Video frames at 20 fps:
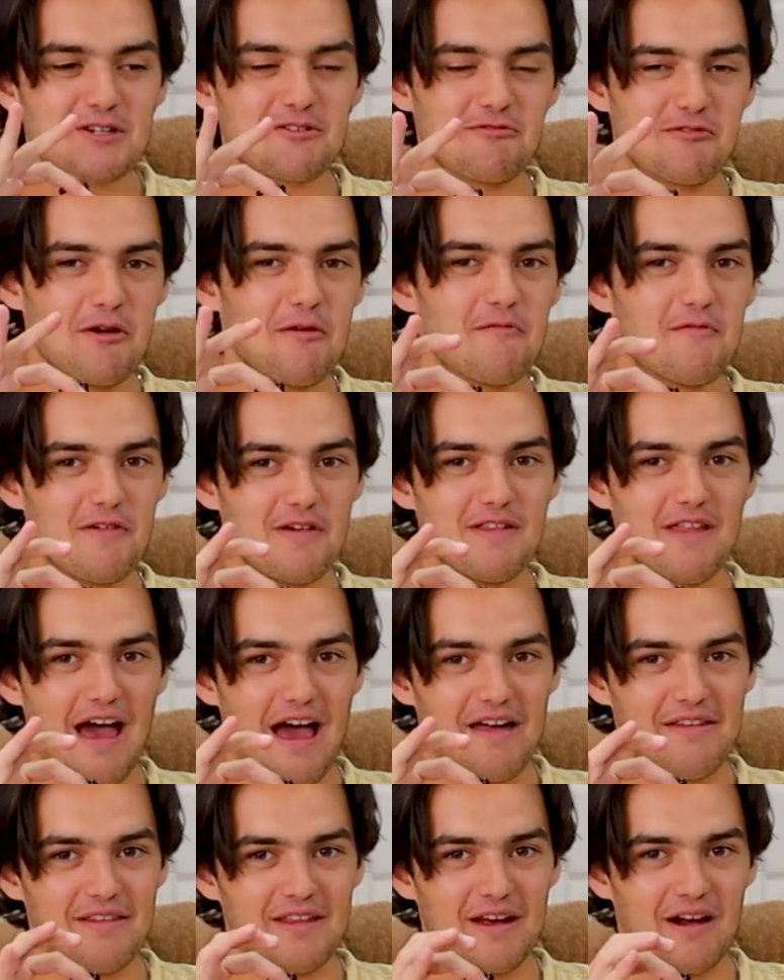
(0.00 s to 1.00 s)
room for
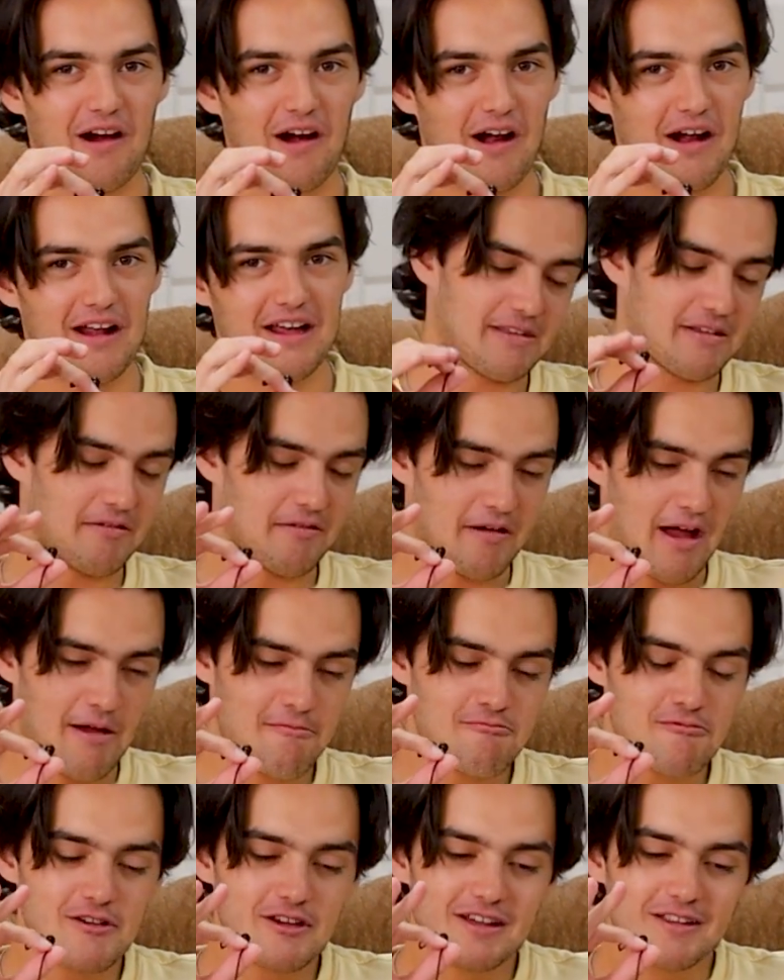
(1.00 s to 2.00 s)
that there. So
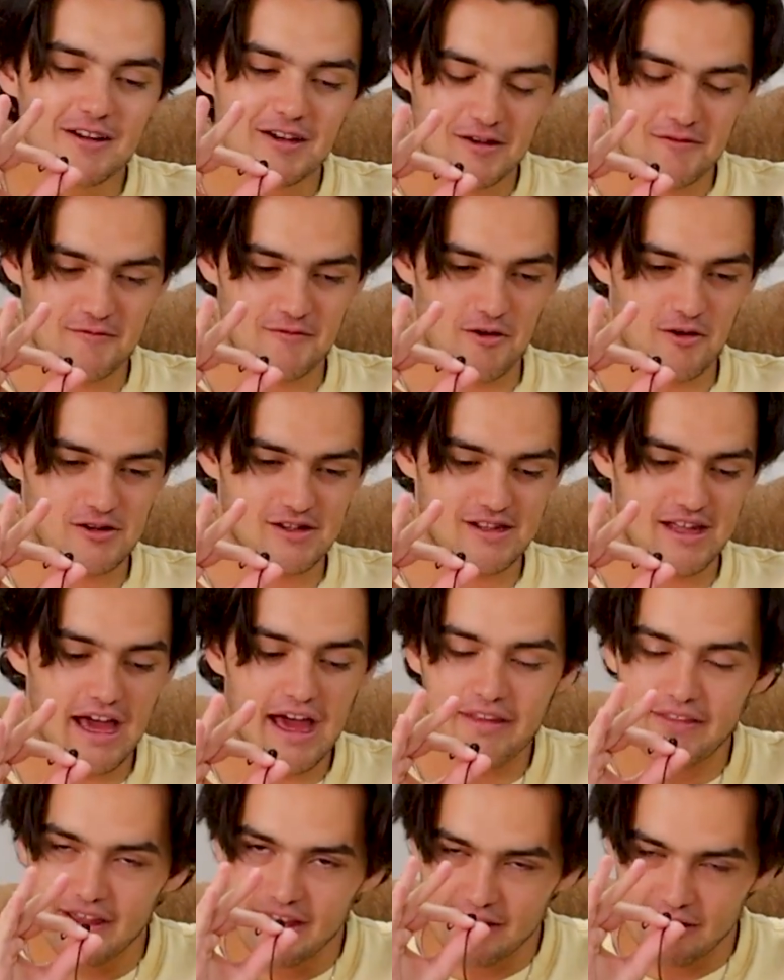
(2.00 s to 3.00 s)
I'm really looking forward to
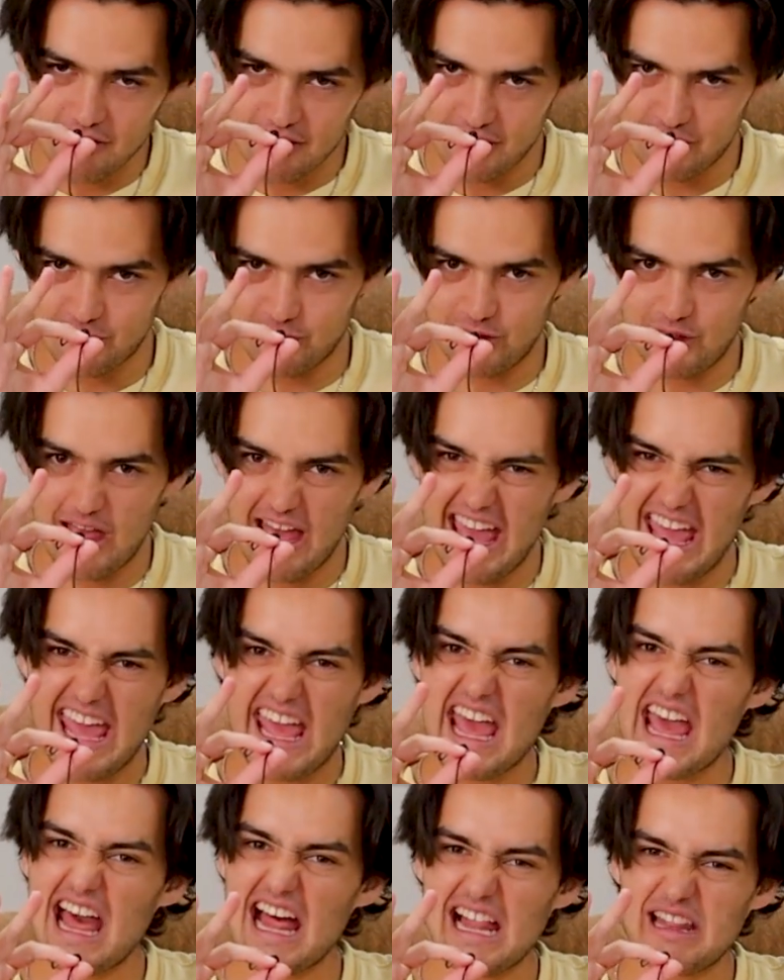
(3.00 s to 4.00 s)
that. I think
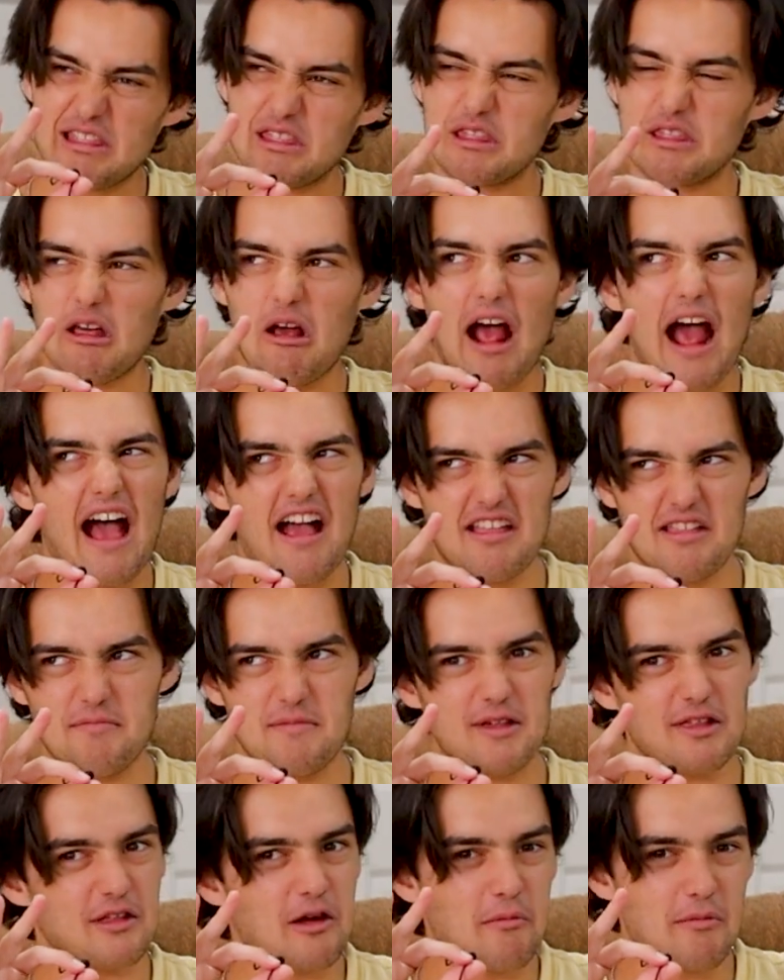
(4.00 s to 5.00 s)
there has to
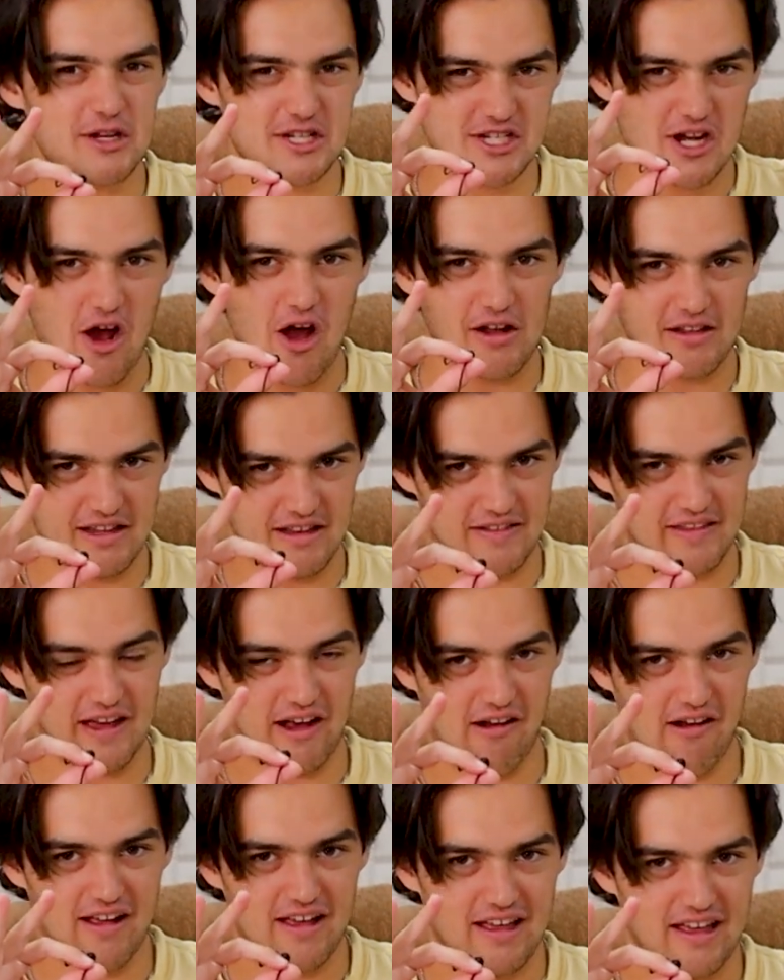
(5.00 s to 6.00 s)
be so much content
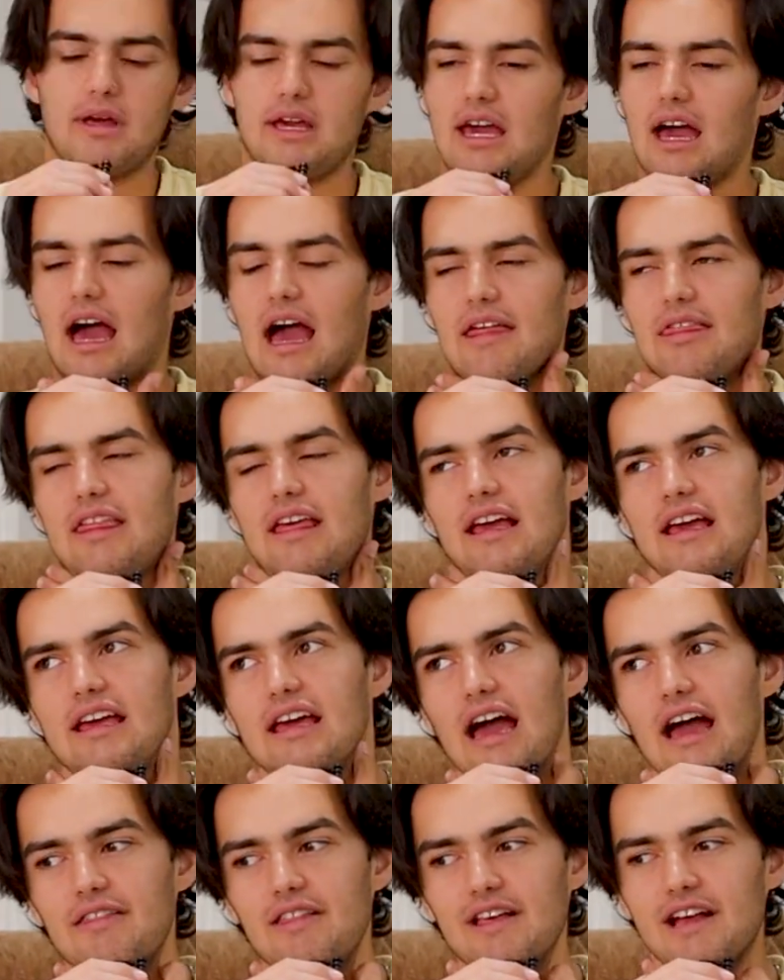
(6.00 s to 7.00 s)
there. But yeah, I
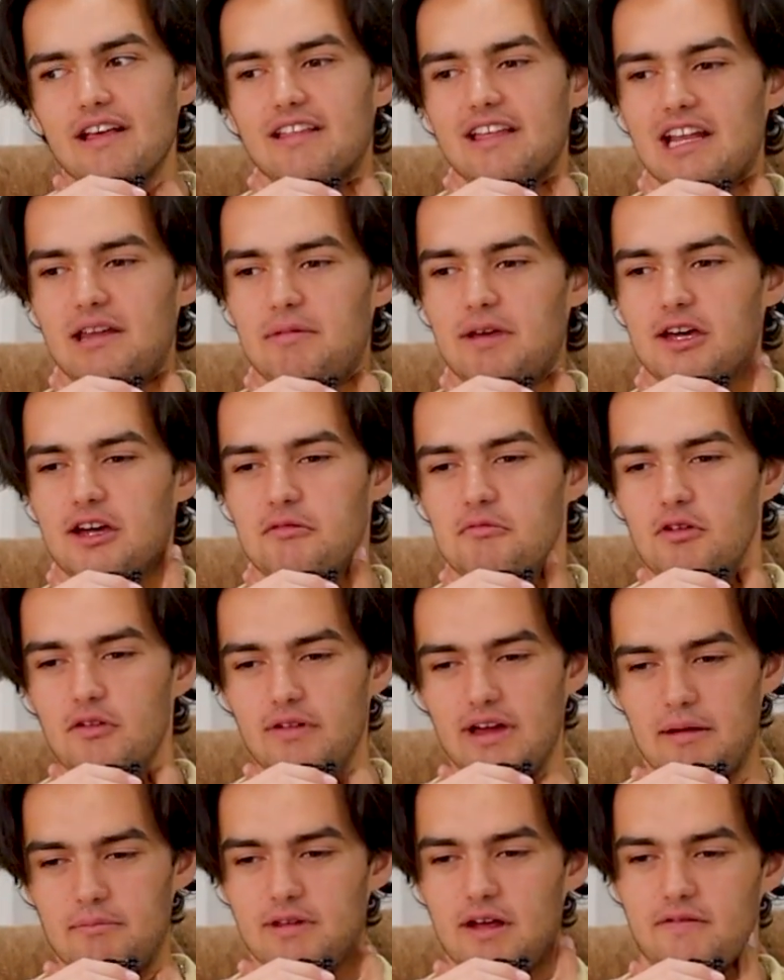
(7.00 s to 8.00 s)
think it's going to be a good
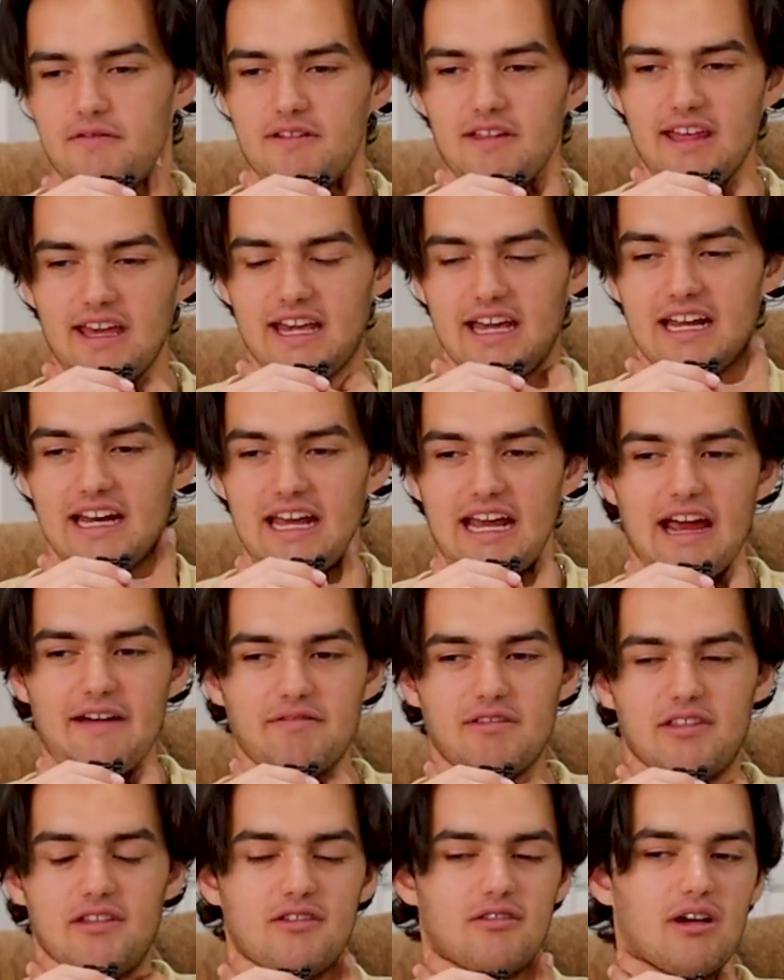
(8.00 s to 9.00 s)
movie. I'm definitely going to
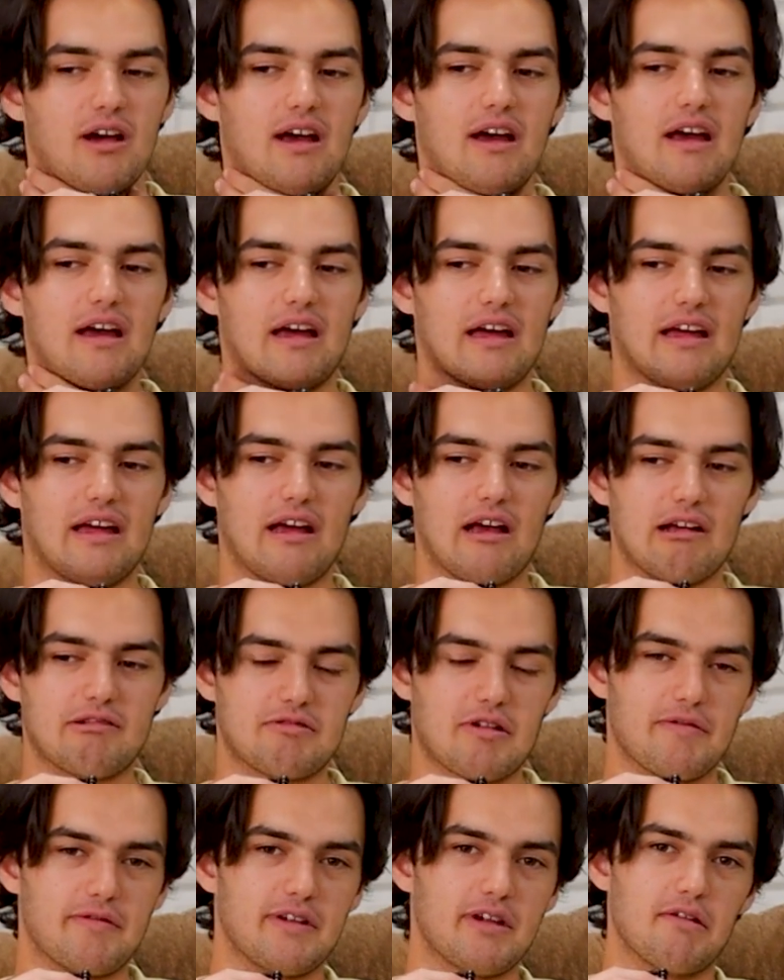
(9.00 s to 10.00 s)
have to do a
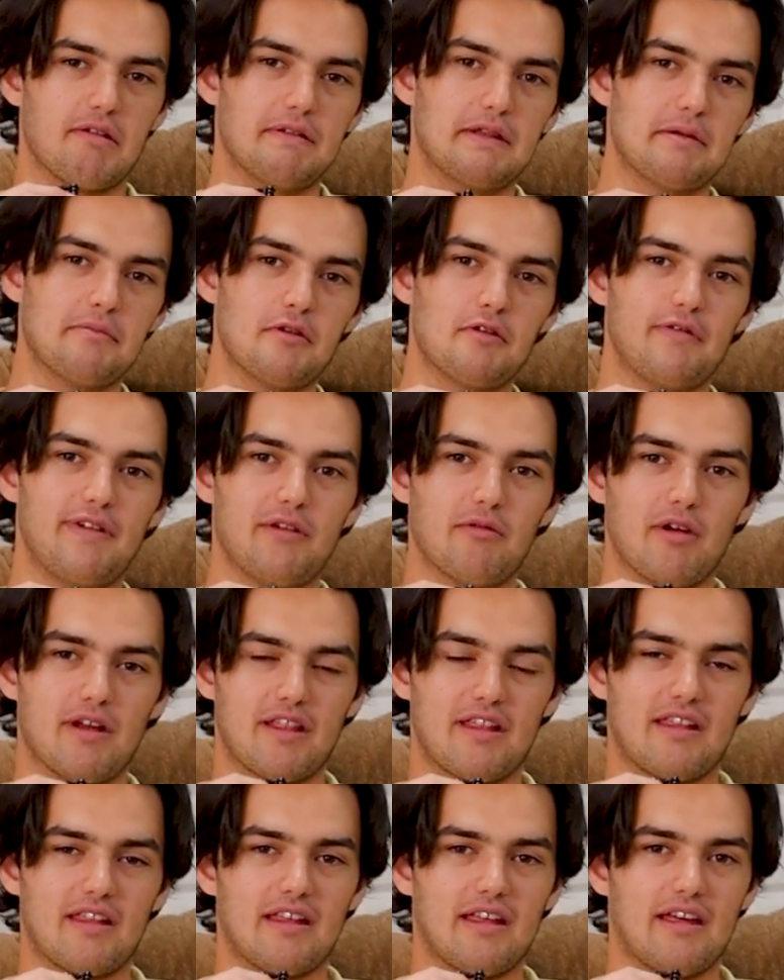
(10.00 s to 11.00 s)
review of the movie
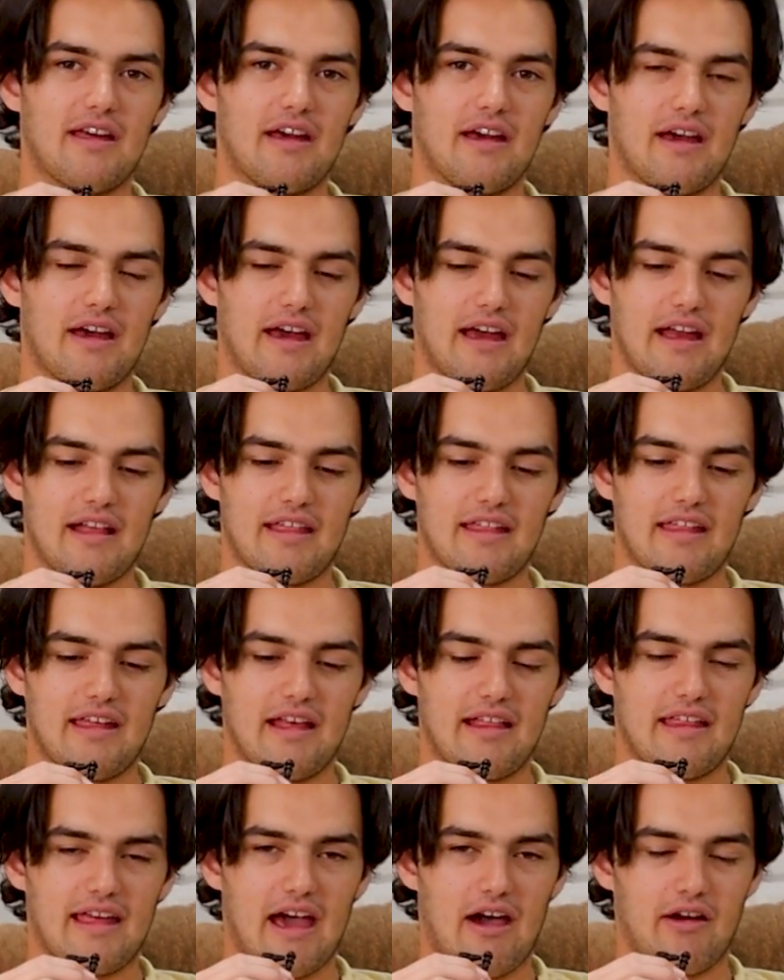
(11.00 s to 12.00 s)
once
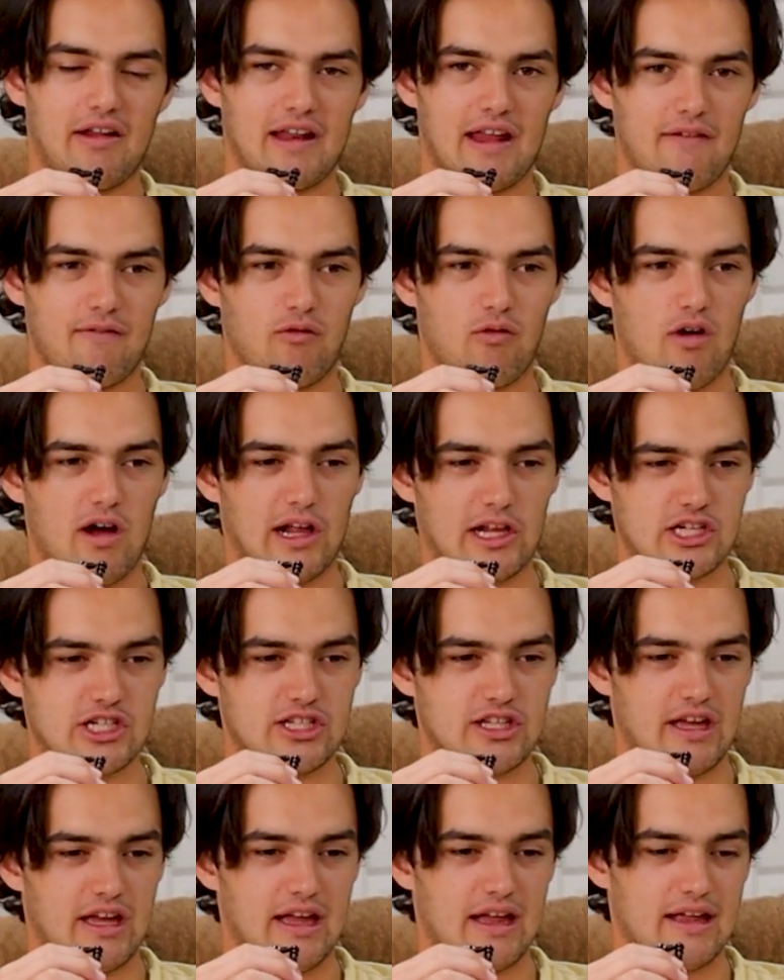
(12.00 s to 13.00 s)
it's out and I've
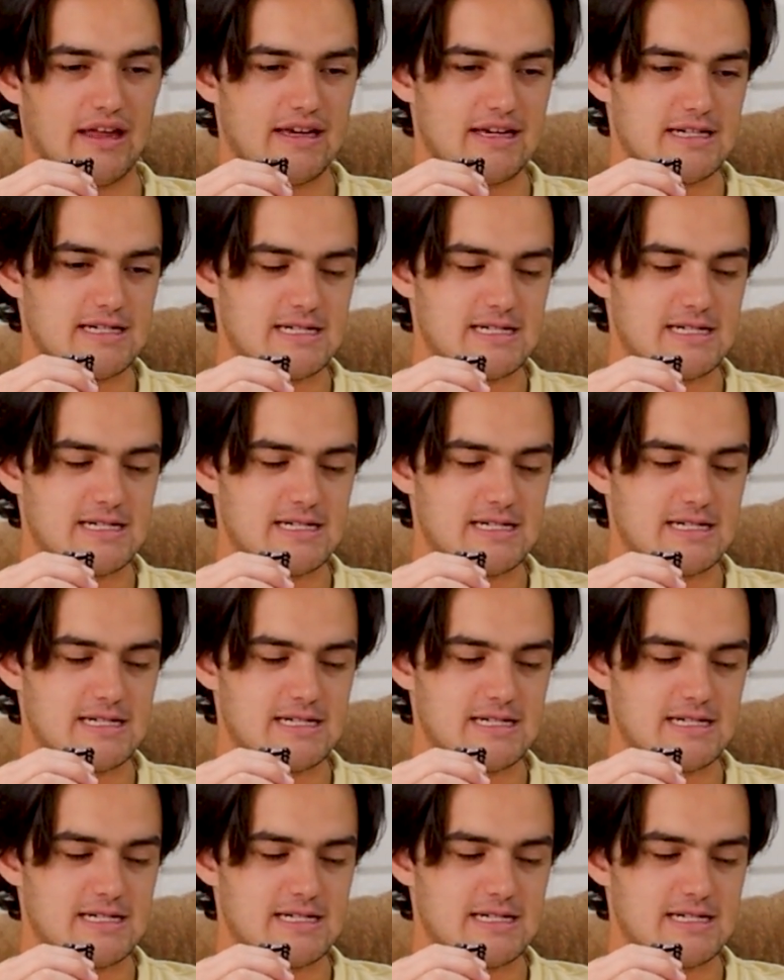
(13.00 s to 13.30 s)
watched it.